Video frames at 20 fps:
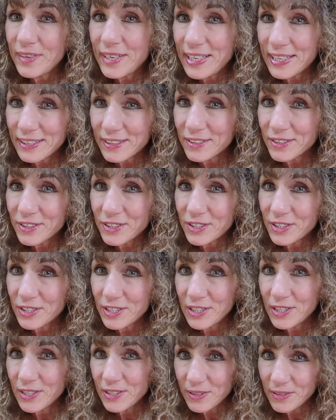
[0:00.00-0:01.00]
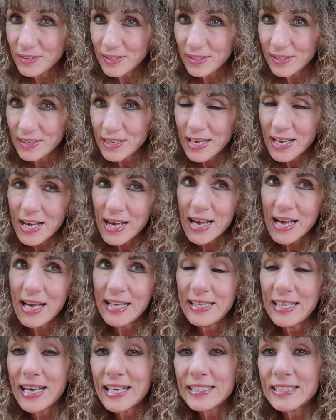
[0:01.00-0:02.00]
feels,
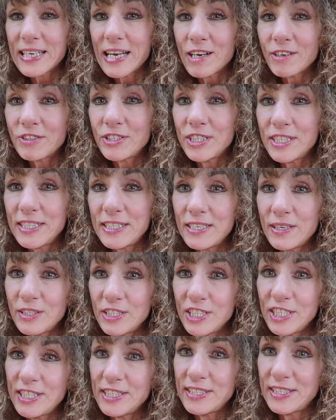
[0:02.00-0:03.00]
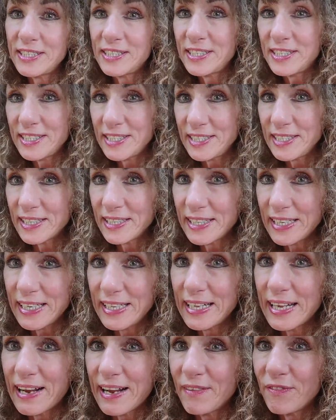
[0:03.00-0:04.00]
and that's how she's
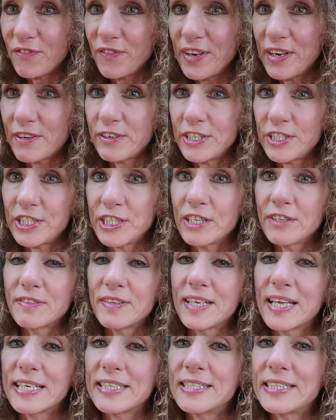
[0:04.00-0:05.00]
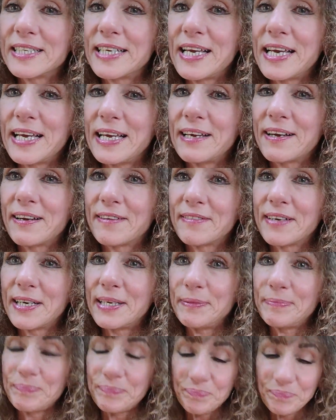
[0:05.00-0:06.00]
instilling that fear in the children. Like today, all
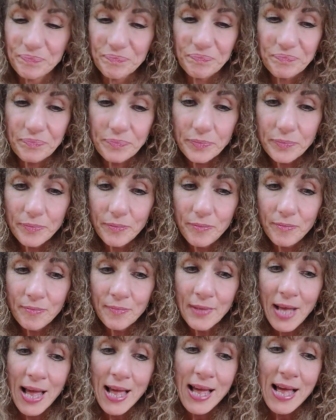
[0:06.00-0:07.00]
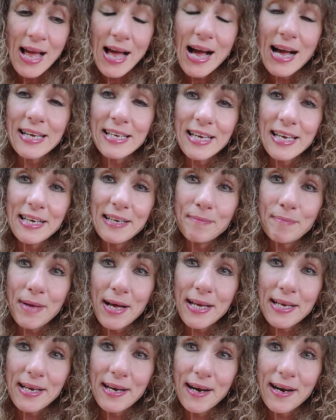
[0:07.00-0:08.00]
right? I get in
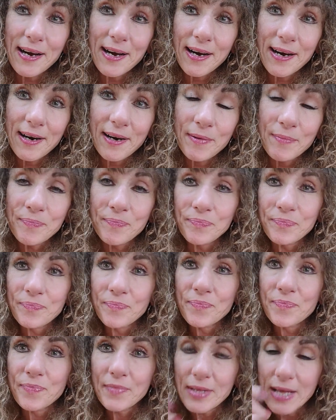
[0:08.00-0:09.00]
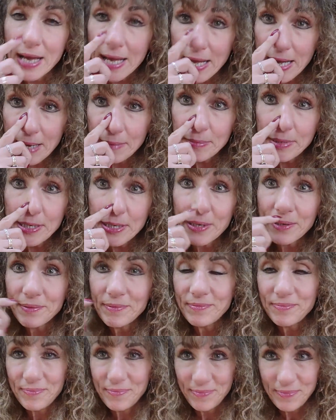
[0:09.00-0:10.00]
my car,
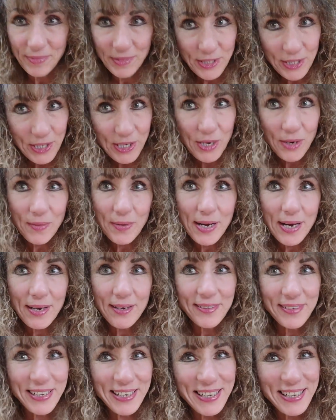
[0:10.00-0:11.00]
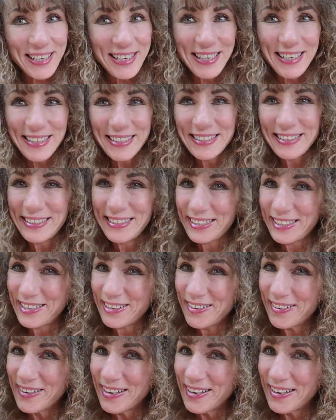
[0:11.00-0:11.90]
to go out, and